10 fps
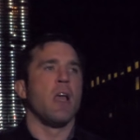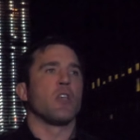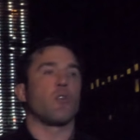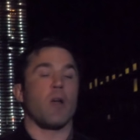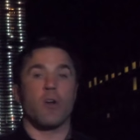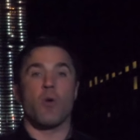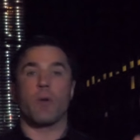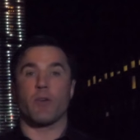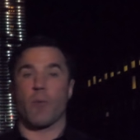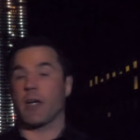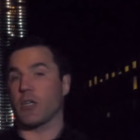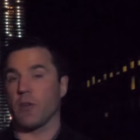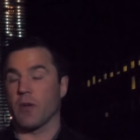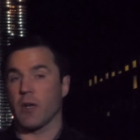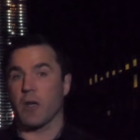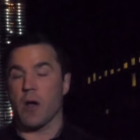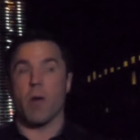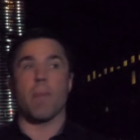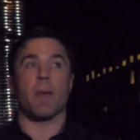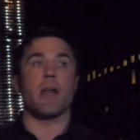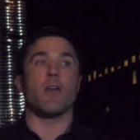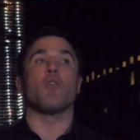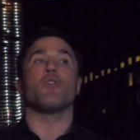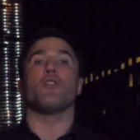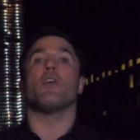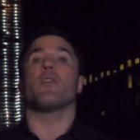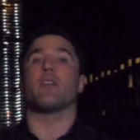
So I don't know what direction they're going to go in, but I know, do know